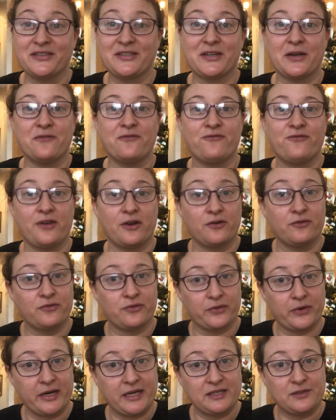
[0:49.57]
so feel
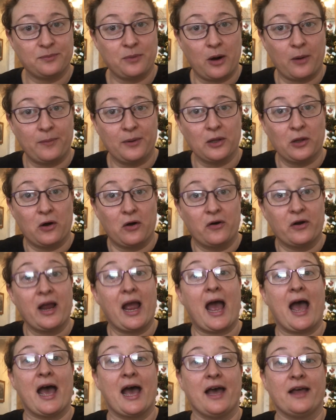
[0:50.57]
free to pop along
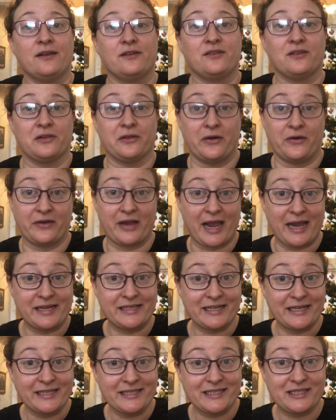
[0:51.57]
and
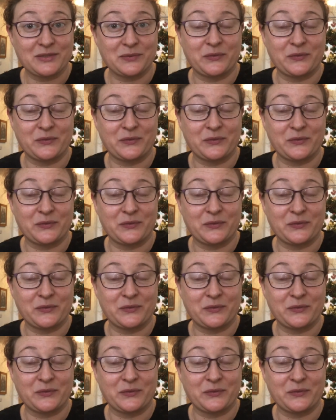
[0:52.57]
locate us.